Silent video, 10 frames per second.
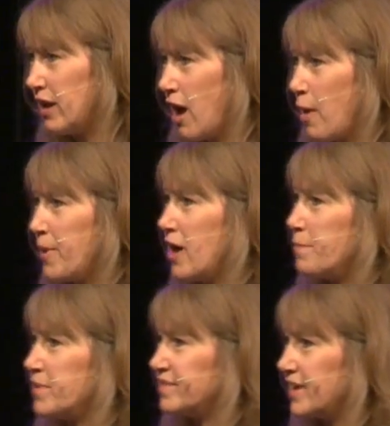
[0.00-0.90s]
our
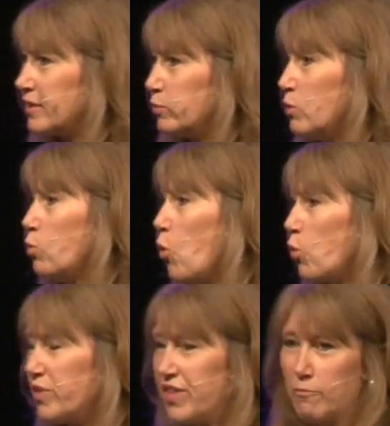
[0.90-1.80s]
purpose as we walk
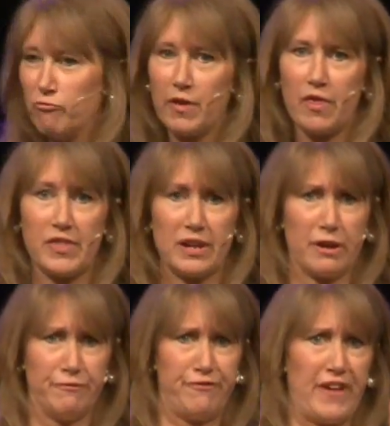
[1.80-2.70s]
with him rather than
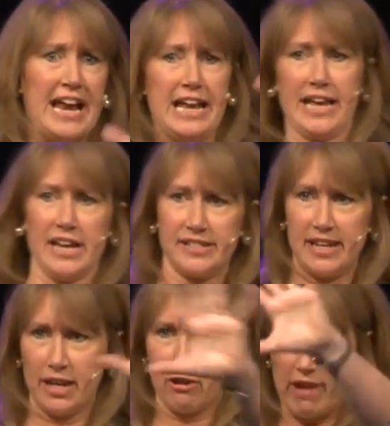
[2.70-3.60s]
unveiling it
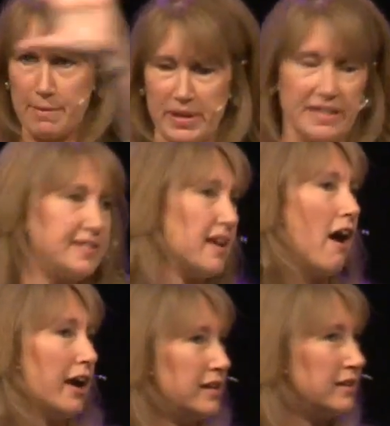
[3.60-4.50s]
in a great big
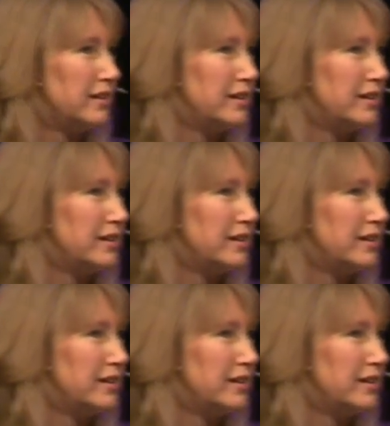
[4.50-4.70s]
sign,